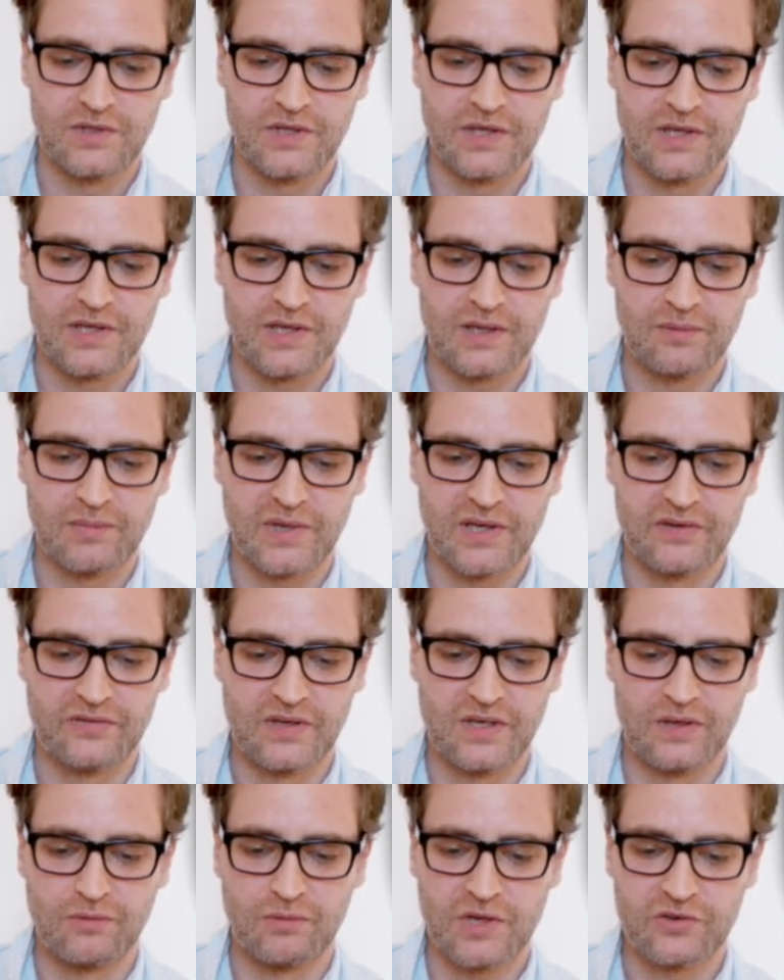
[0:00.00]
he can
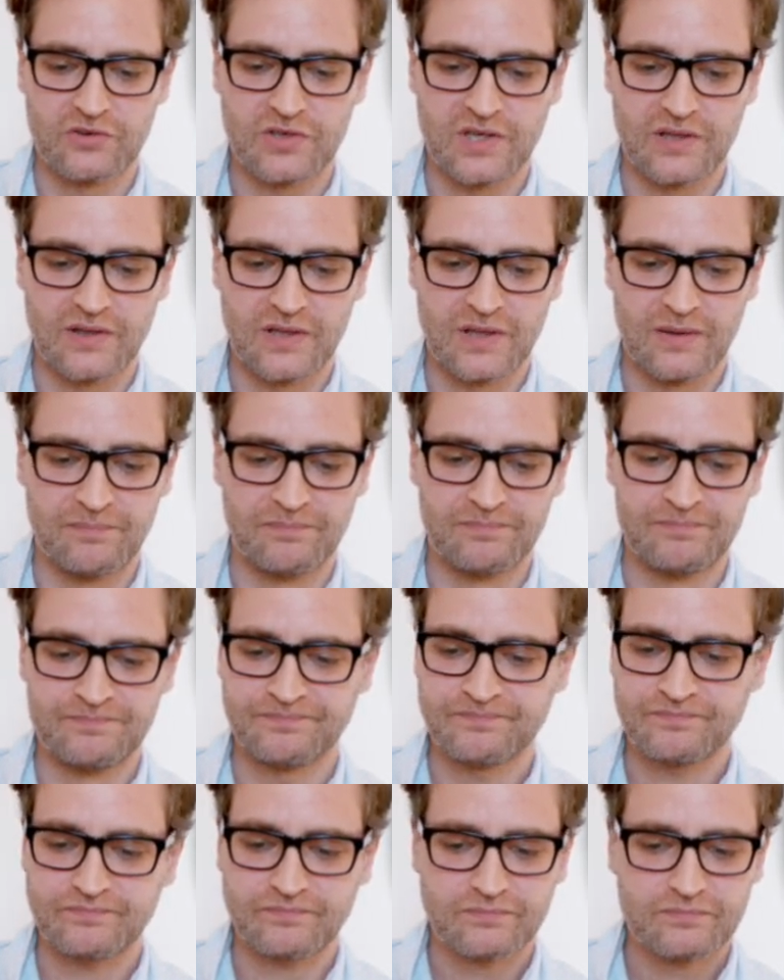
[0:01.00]
basically one-shot them
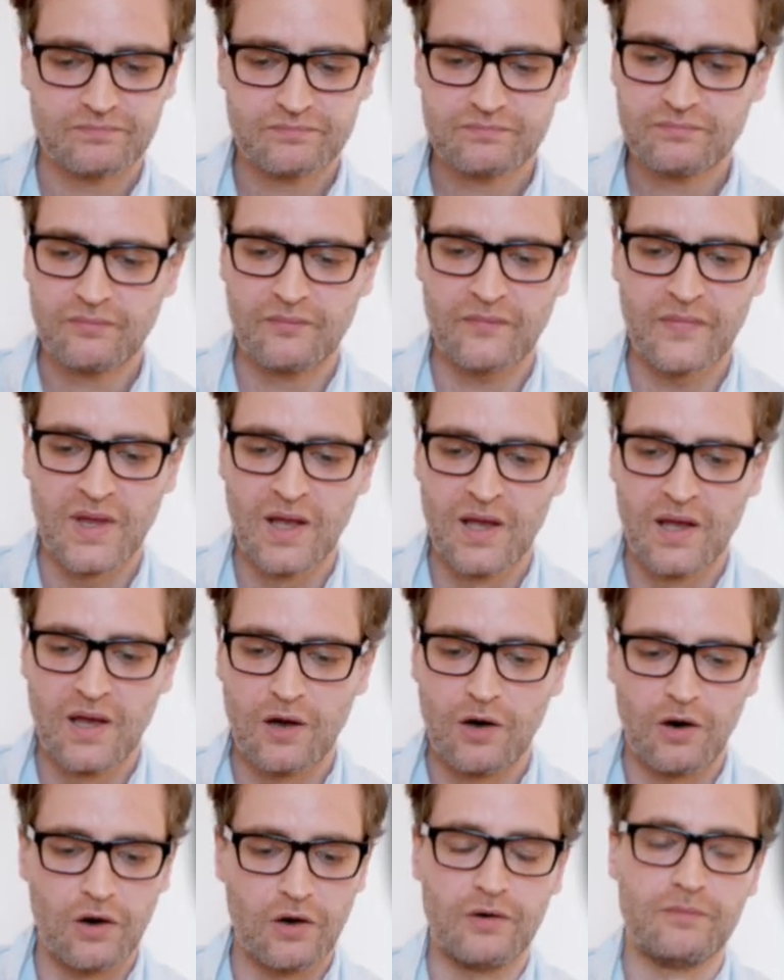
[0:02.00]

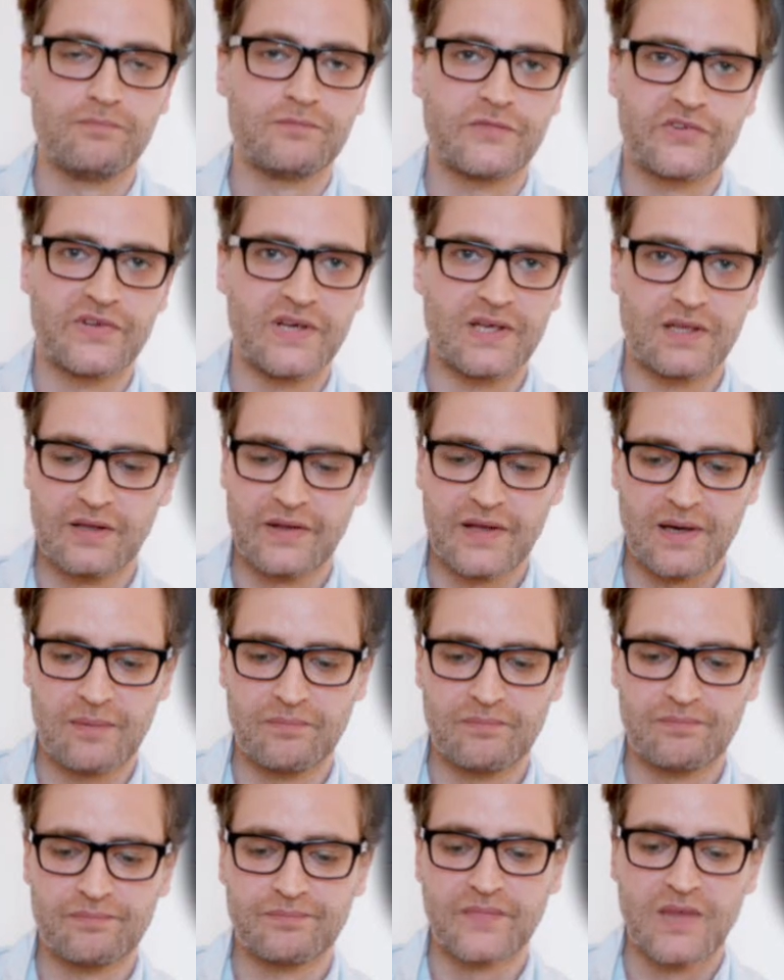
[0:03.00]
or single
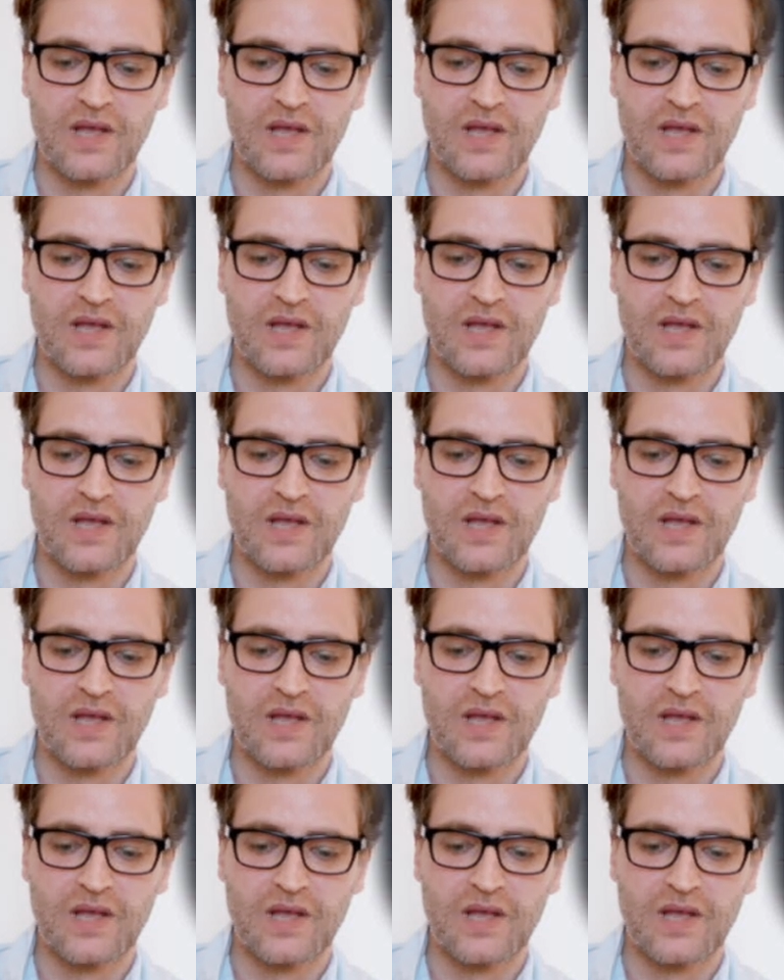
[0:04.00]
them.